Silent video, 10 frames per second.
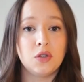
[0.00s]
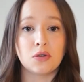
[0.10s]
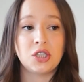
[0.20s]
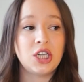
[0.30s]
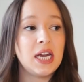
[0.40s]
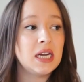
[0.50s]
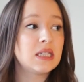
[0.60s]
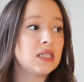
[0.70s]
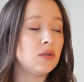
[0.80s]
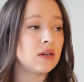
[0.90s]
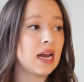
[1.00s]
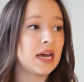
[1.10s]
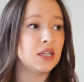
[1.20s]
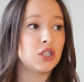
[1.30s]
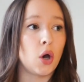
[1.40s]
your shakes. You can
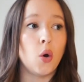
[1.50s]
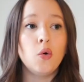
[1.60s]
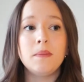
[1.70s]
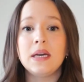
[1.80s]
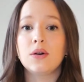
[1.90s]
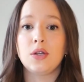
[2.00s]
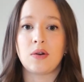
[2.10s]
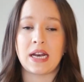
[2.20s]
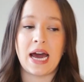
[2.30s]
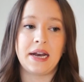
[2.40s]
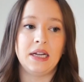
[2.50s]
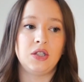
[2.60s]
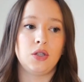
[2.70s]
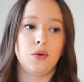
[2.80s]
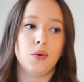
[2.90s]
add it to oatmeal, you can add it
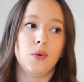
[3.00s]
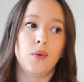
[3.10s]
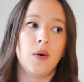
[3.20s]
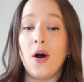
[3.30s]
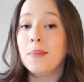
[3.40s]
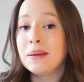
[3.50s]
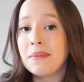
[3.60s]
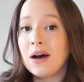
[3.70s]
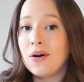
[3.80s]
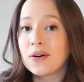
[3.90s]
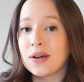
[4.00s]
to almond milk.